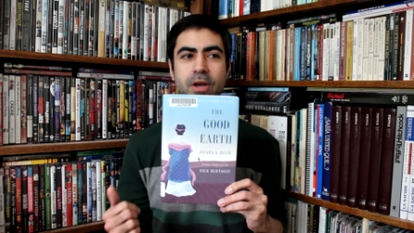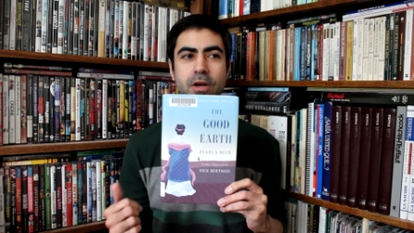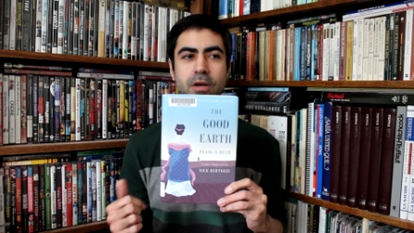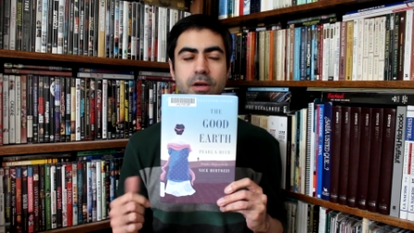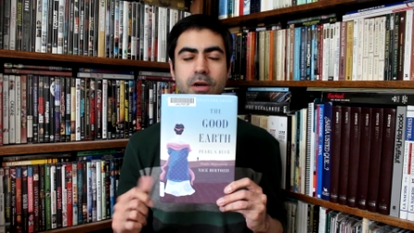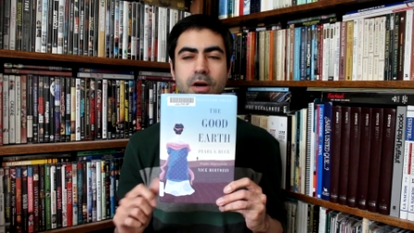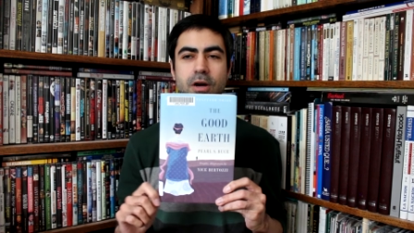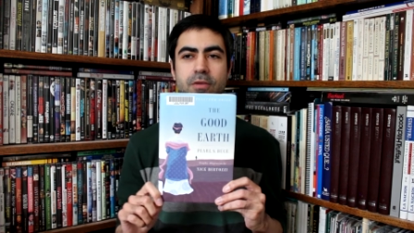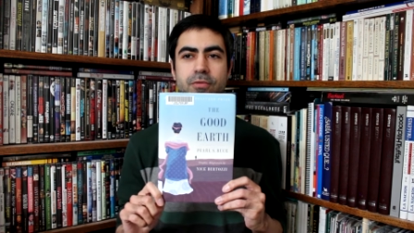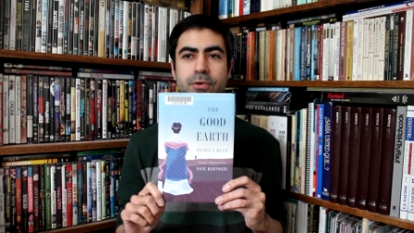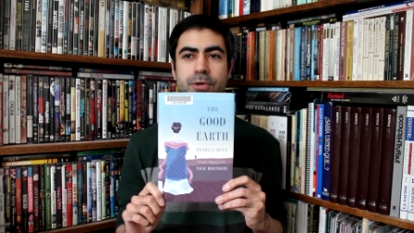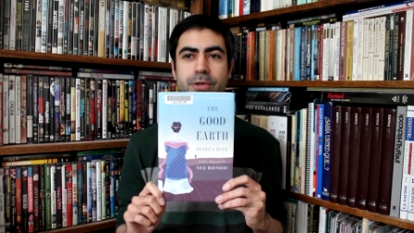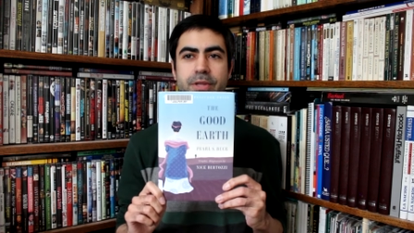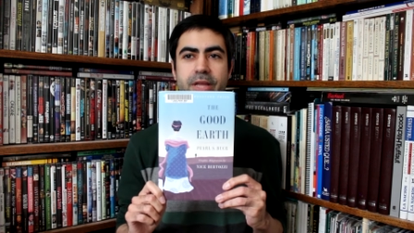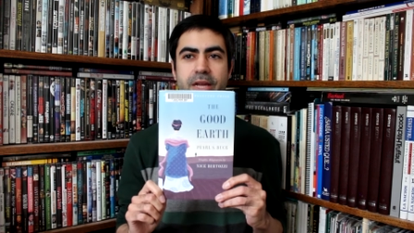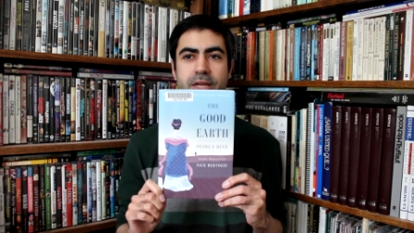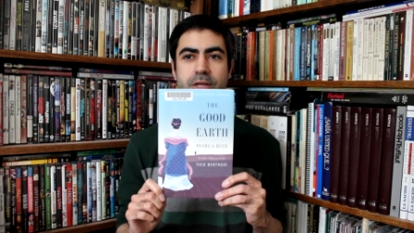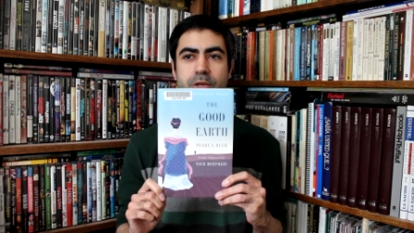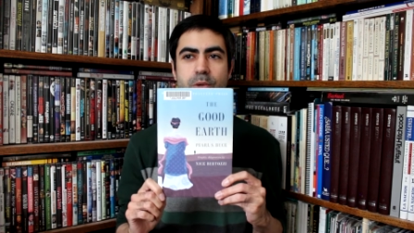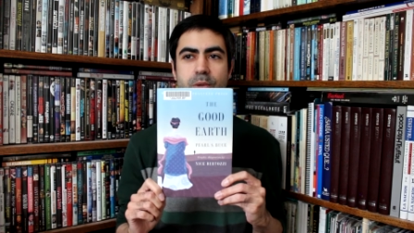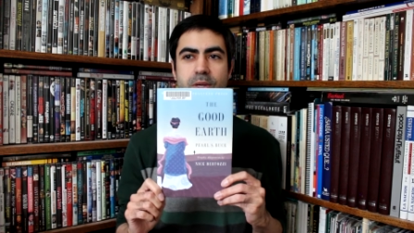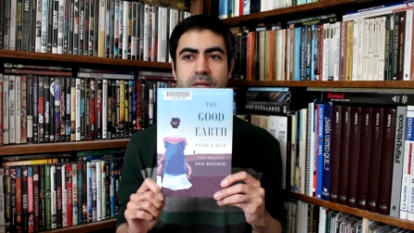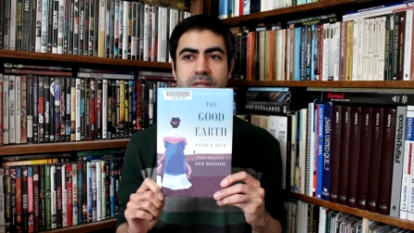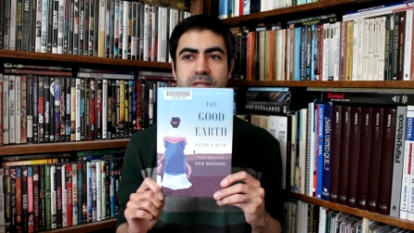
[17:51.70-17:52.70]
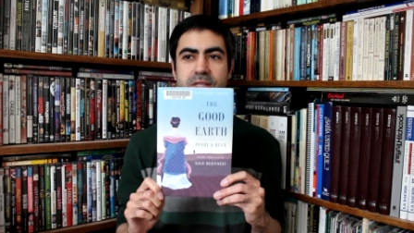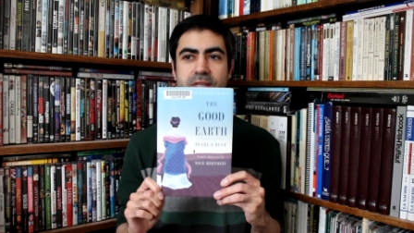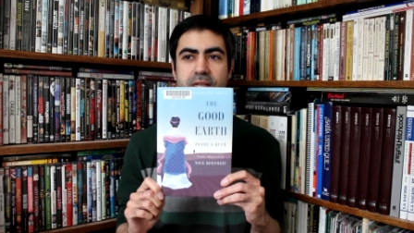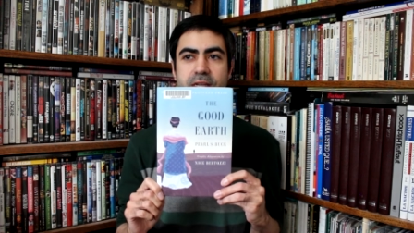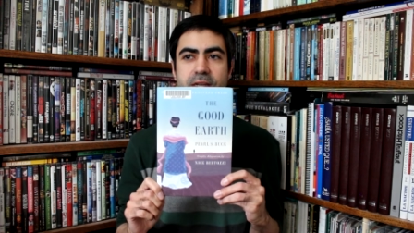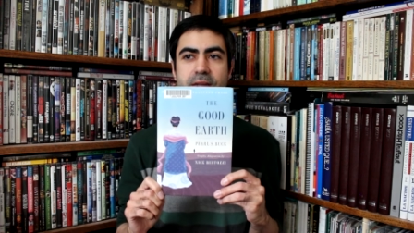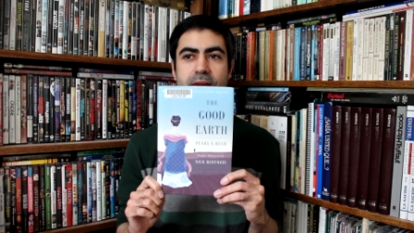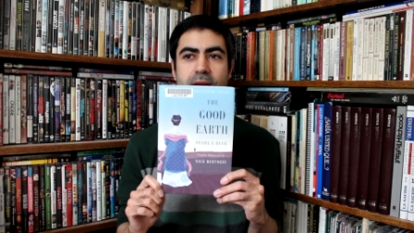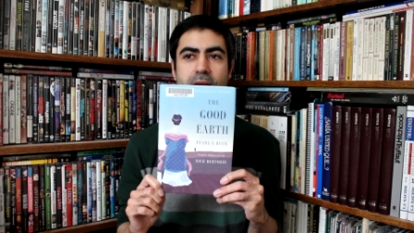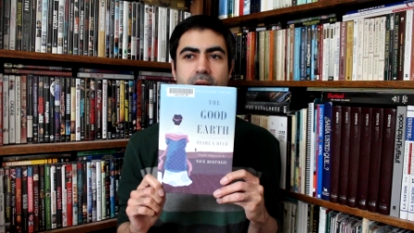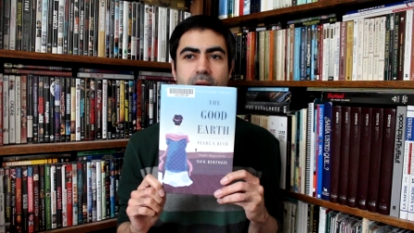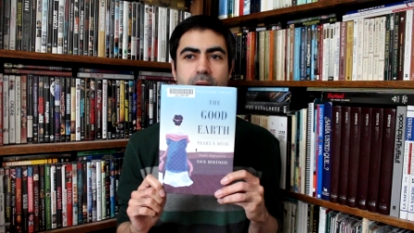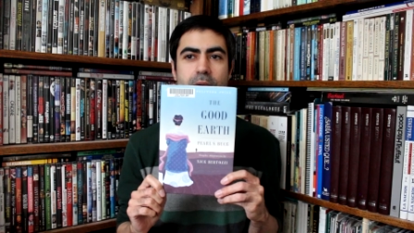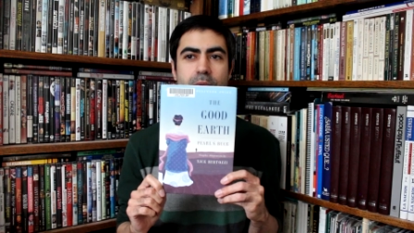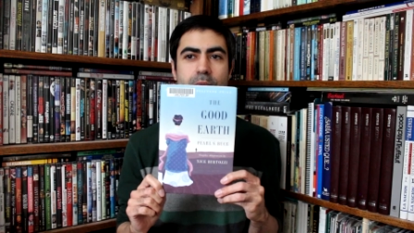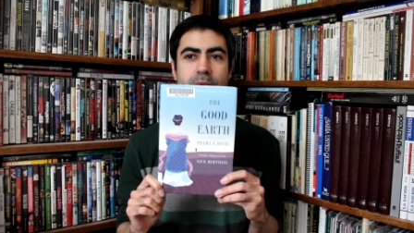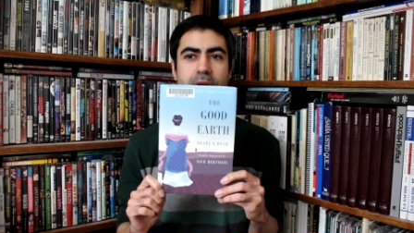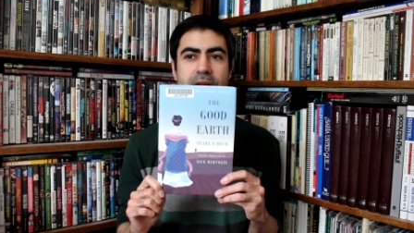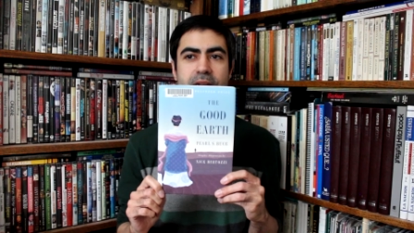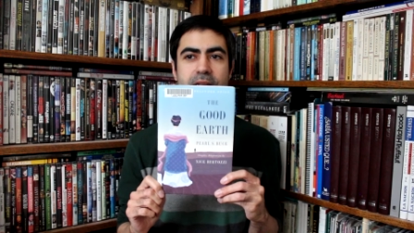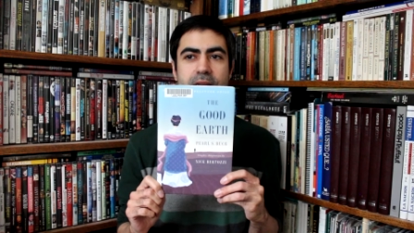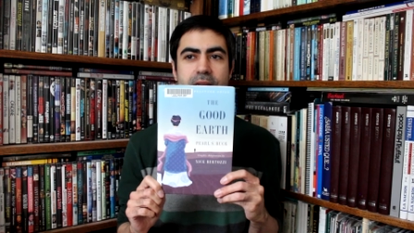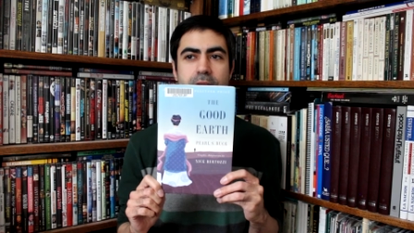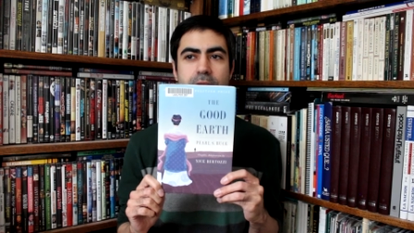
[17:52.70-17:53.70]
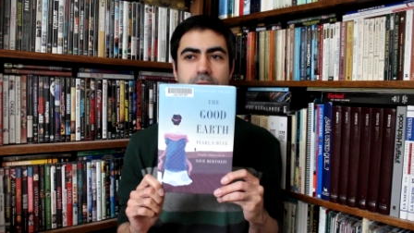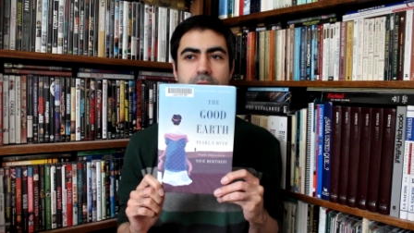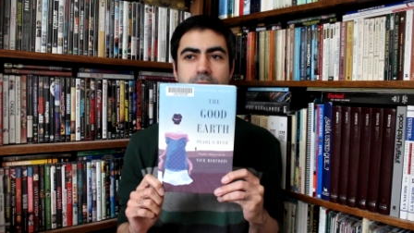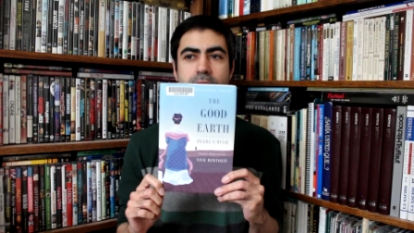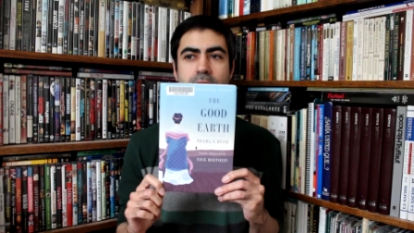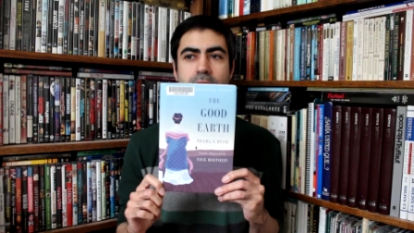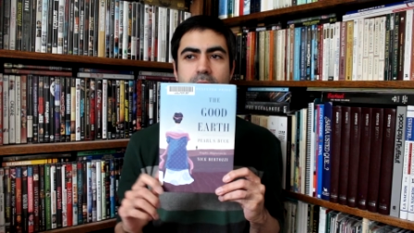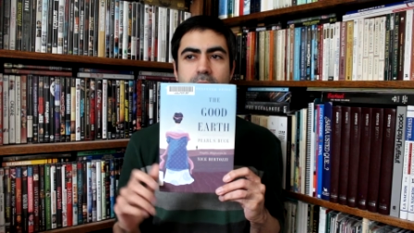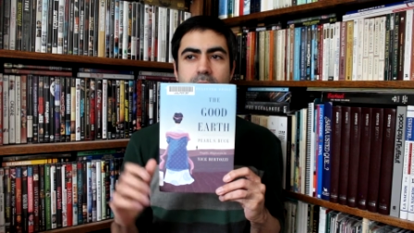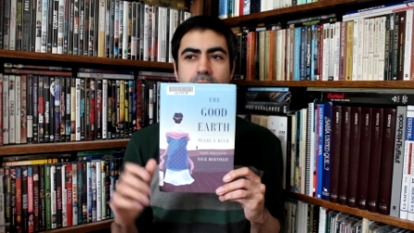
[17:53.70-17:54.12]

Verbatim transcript: cover that you can see right here.